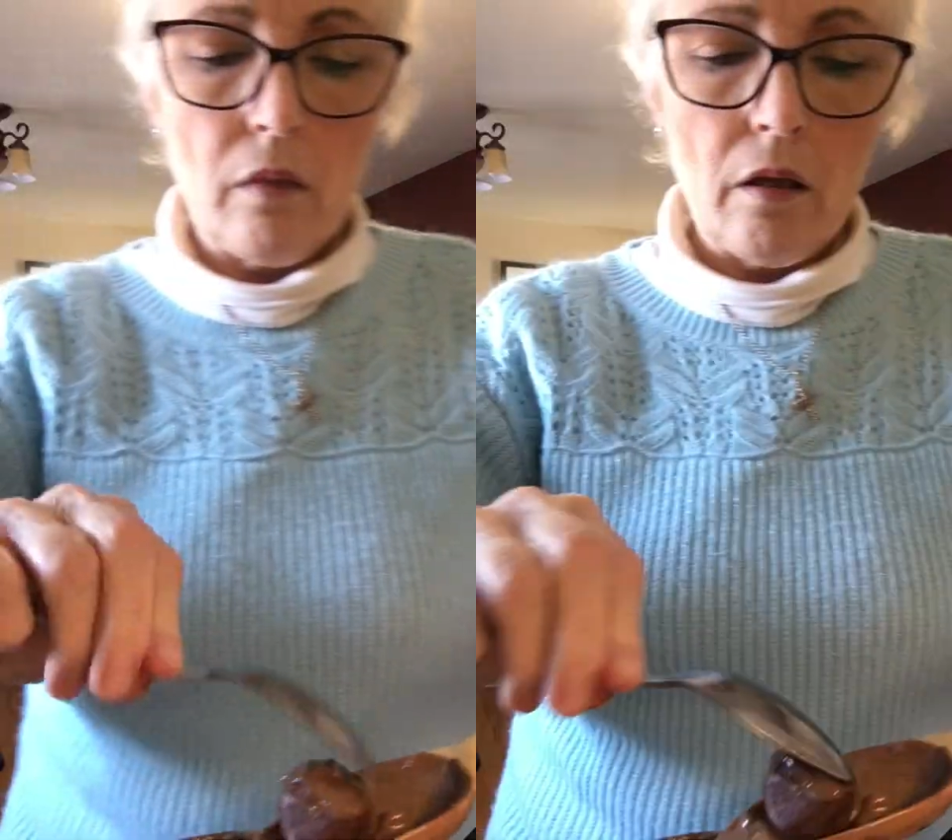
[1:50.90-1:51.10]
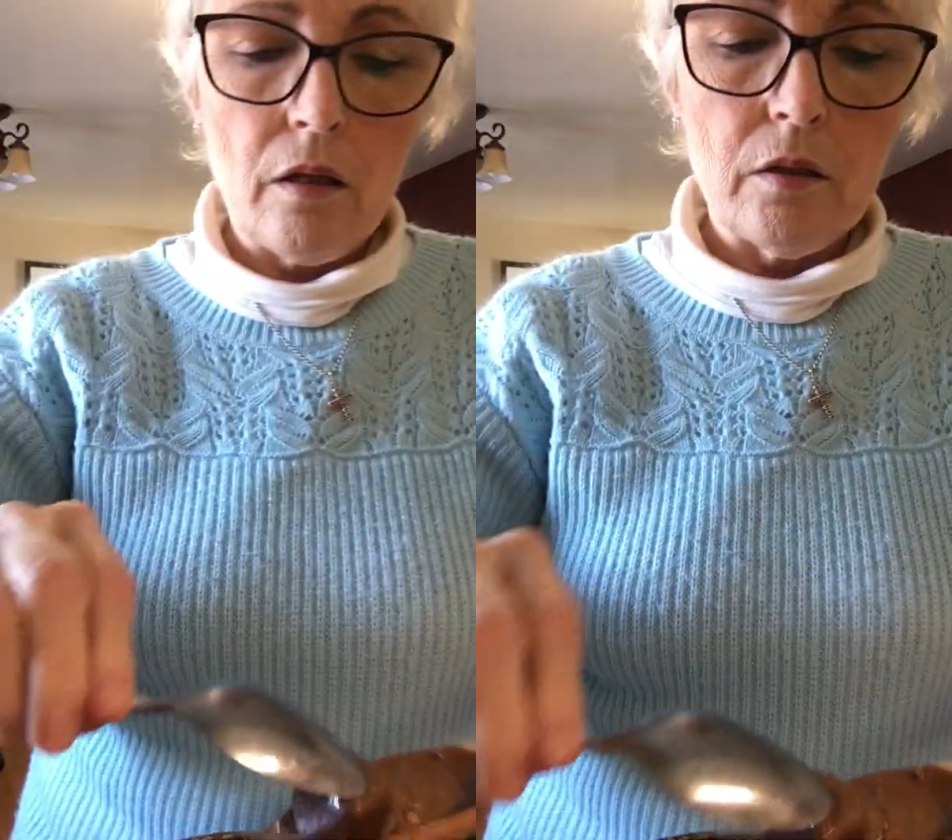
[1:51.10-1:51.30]

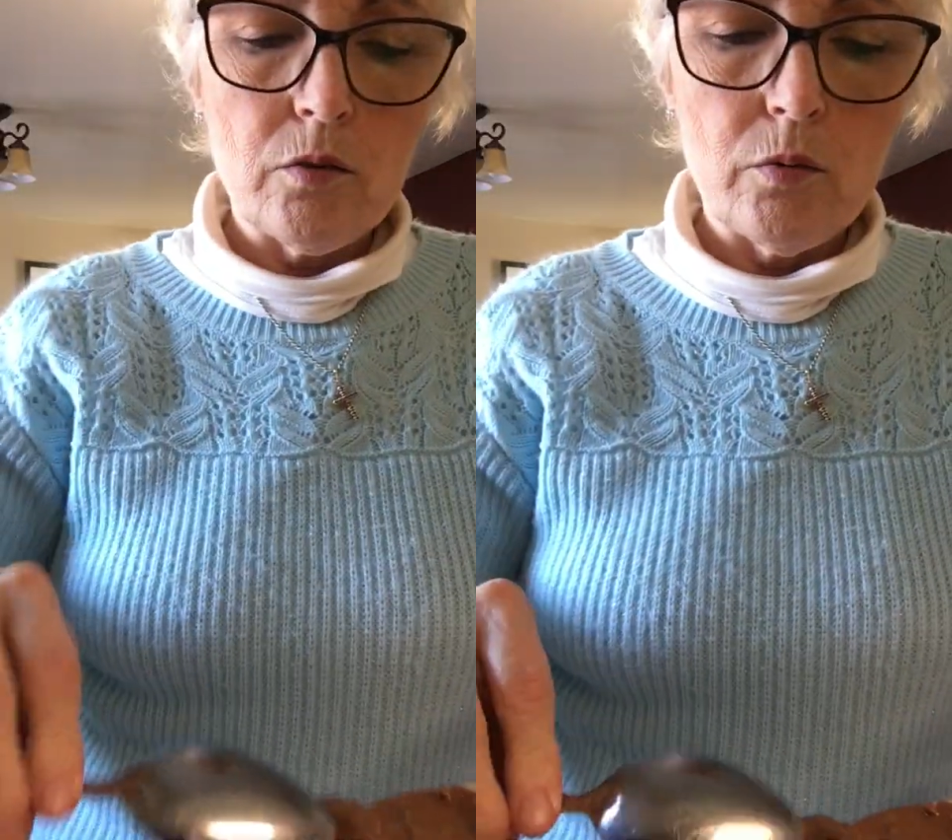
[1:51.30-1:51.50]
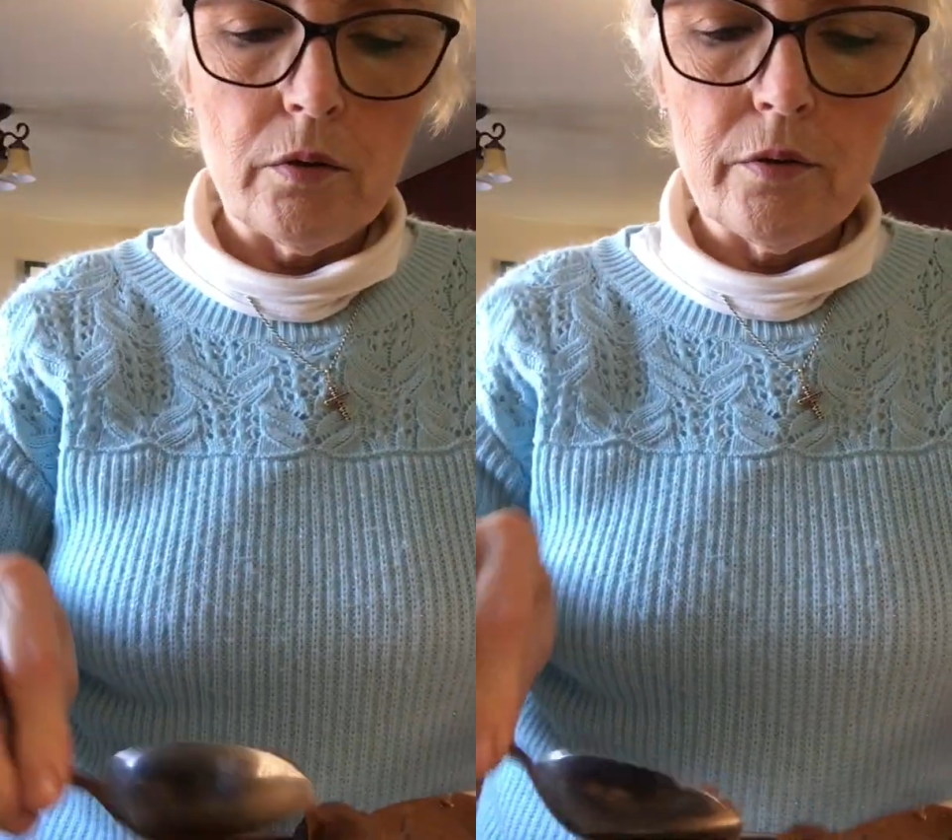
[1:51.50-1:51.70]
kind of
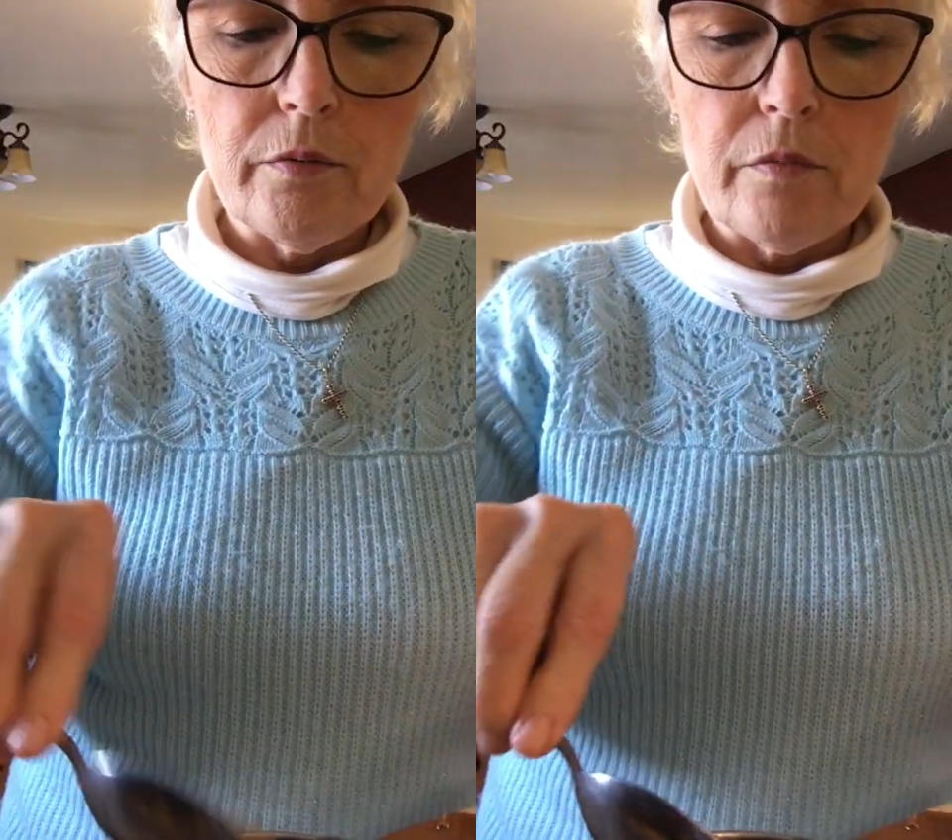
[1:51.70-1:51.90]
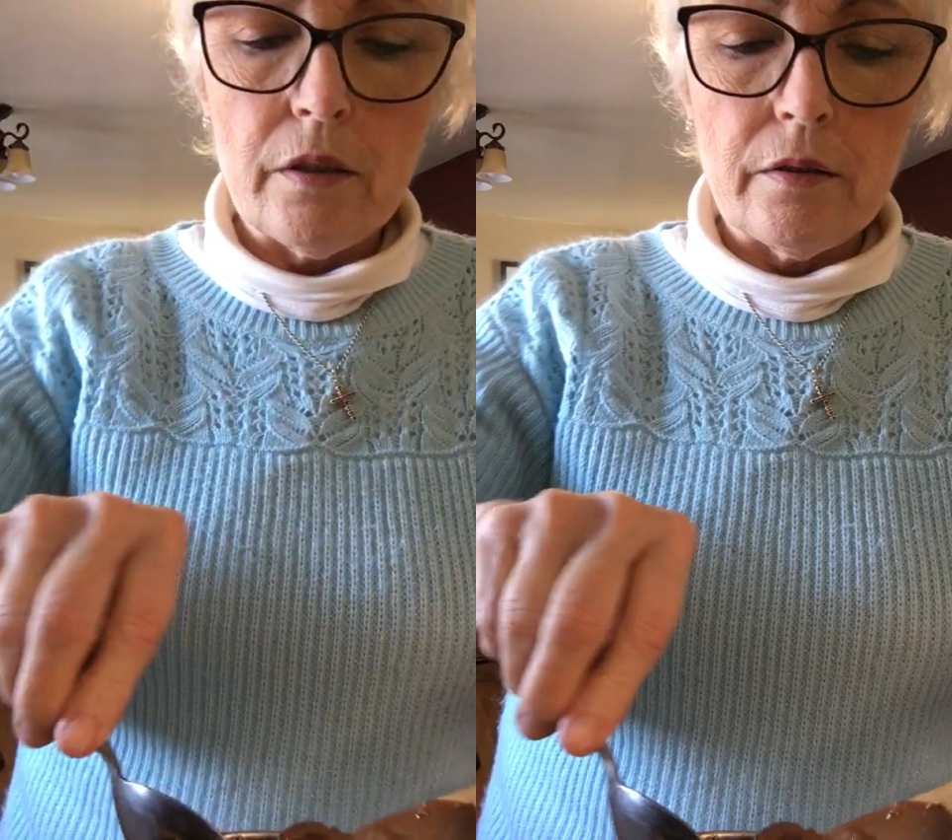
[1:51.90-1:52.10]
twirl it
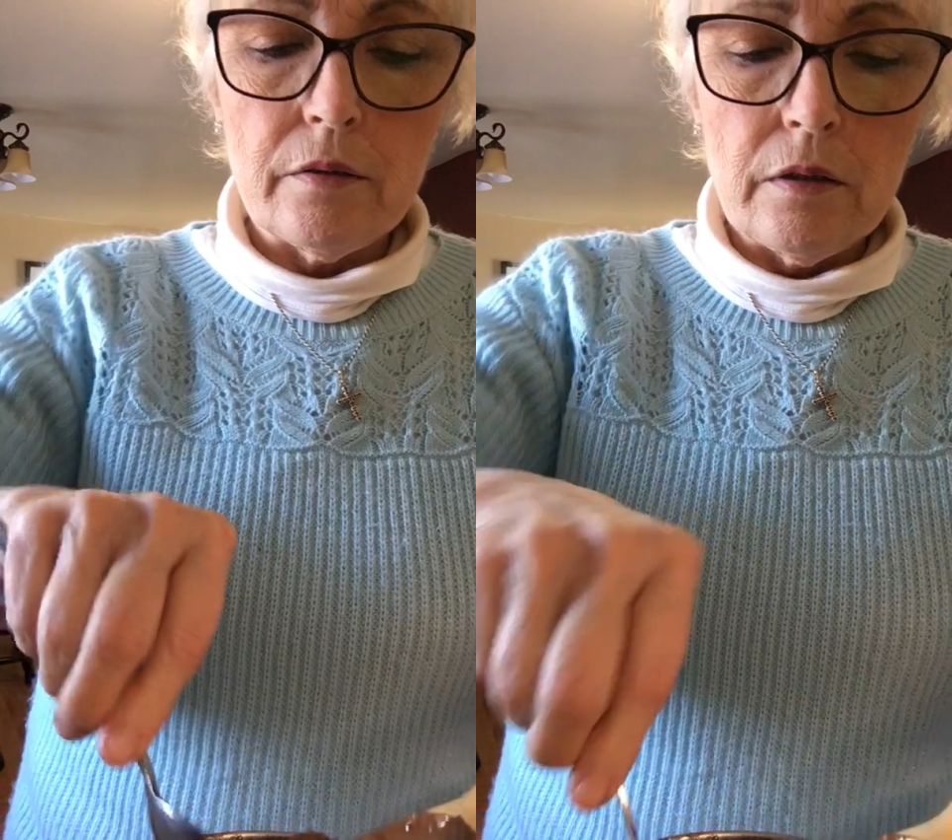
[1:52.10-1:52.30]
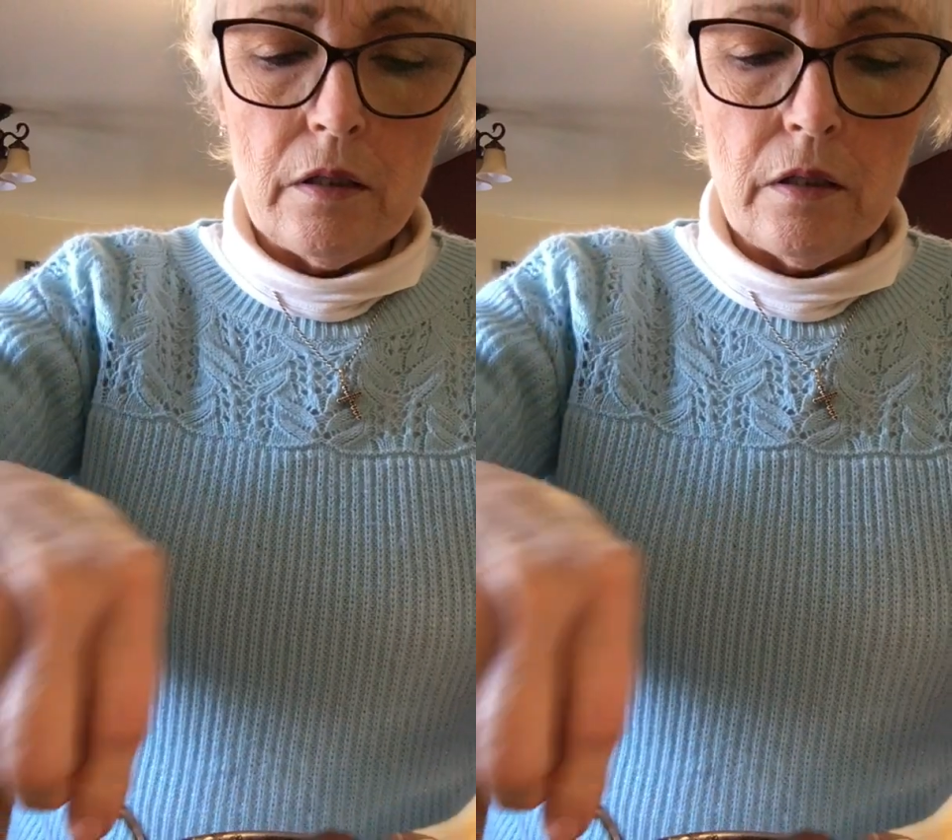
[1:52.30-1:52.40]
around.